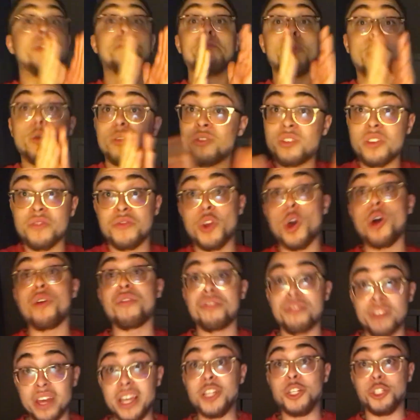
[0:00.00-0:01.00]
than most of y'all
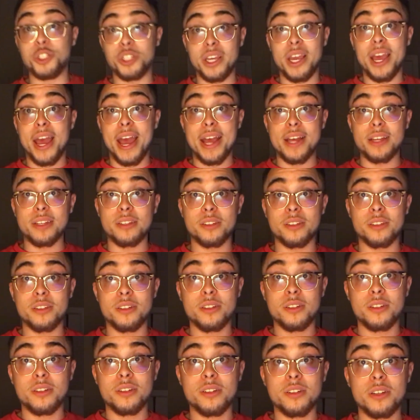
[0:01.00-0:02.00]
think she has.
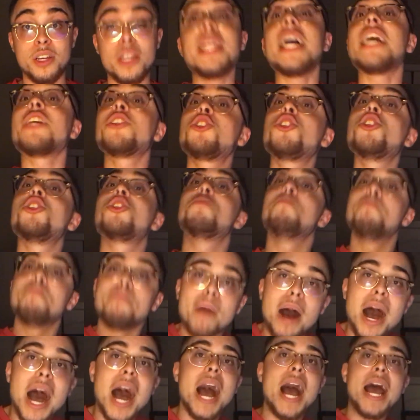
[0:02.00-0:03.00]
That's just
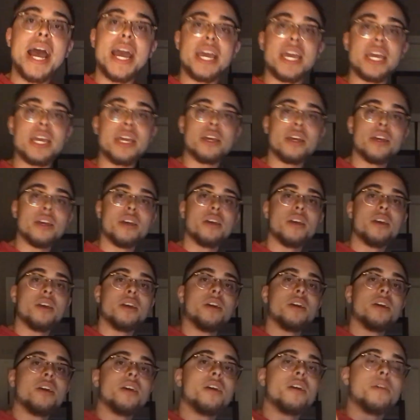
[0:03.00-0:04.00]
my
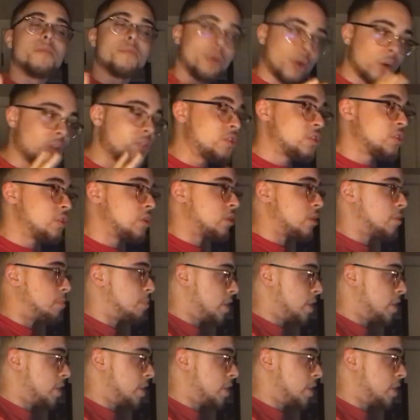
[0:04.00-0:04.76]
personal